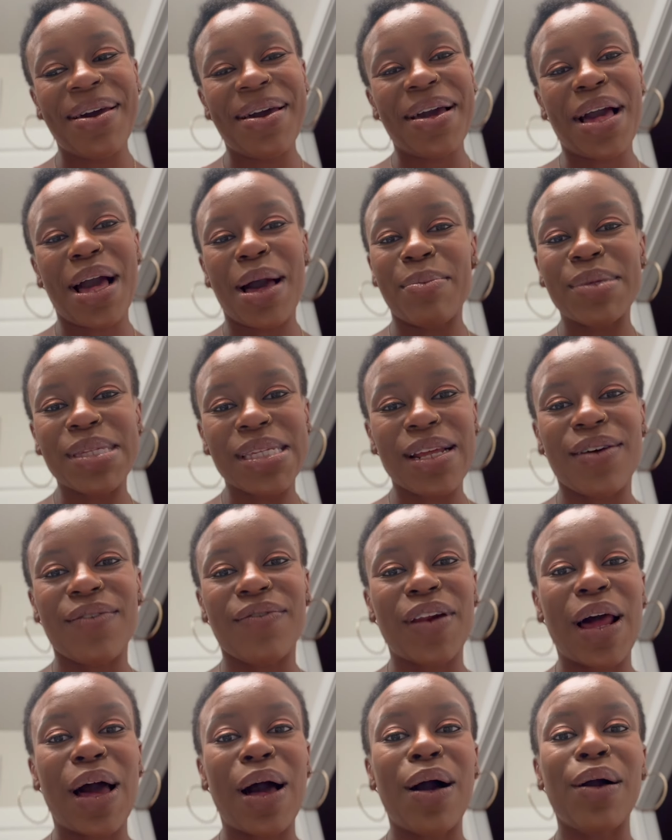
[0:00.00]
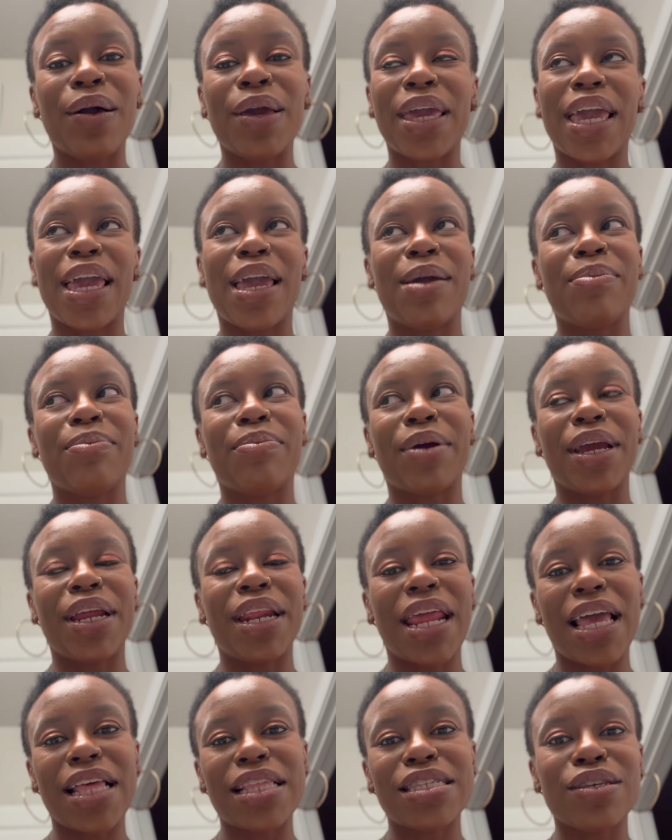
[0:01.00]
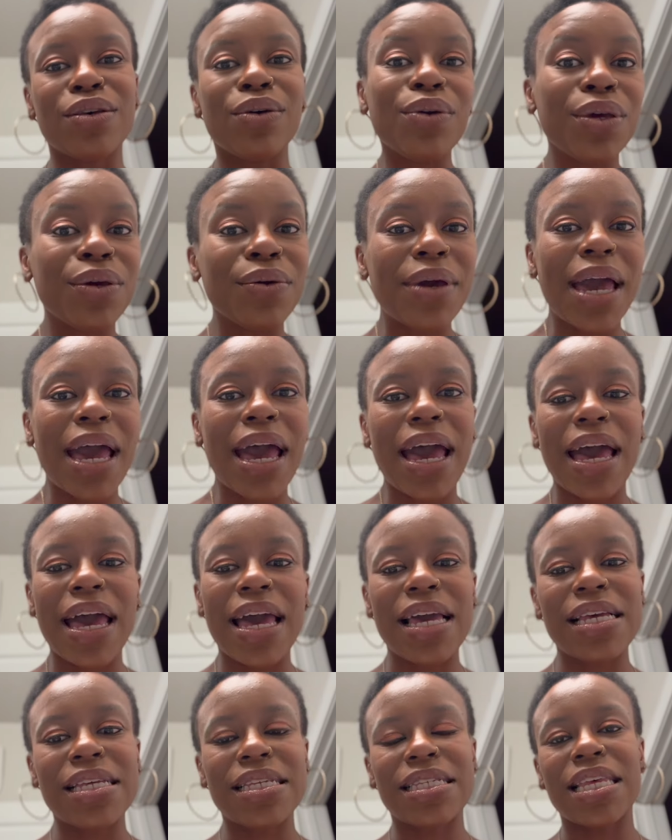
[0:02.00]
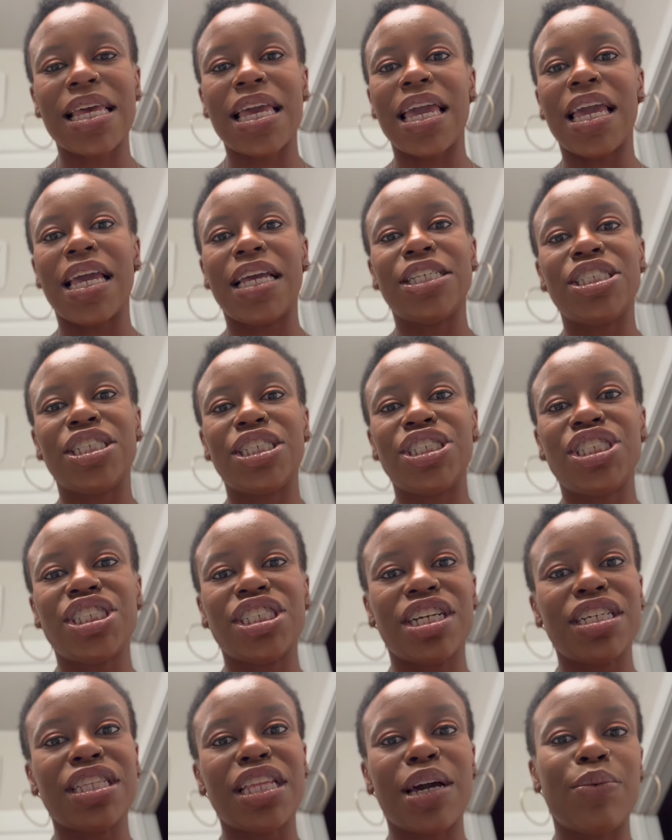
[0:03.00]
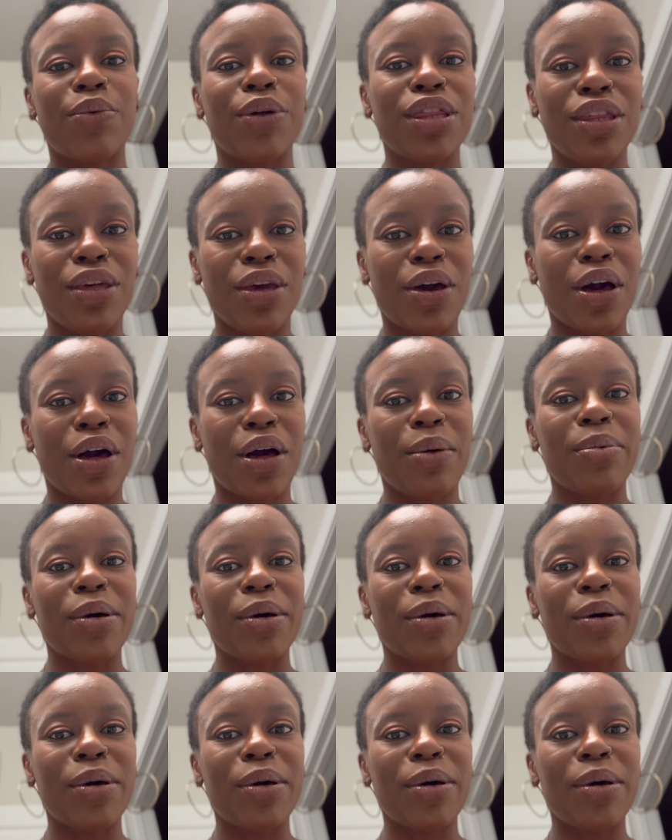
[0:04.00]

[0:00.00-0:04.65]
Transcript: come into the vlog and bring that to you guys and just share that with y'all,